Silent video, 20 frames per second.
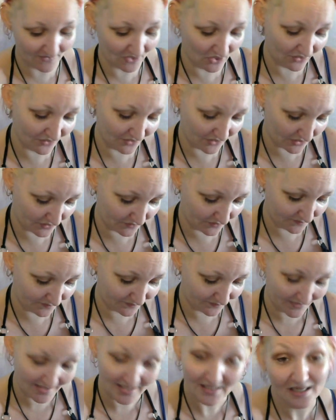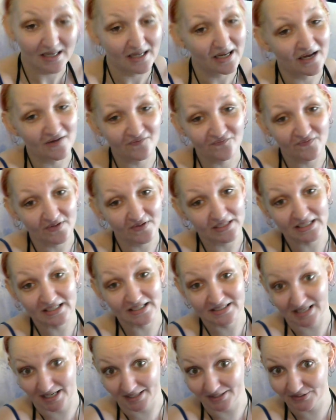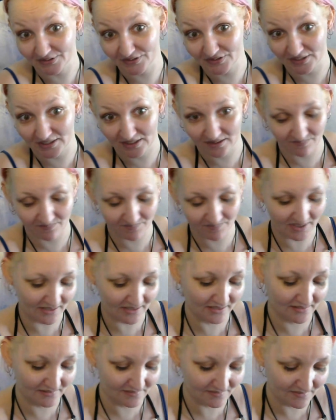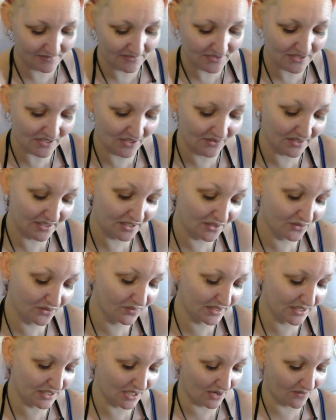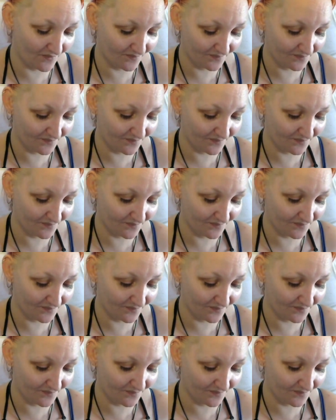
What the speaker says: although I find the entire thing compelling. So here we go.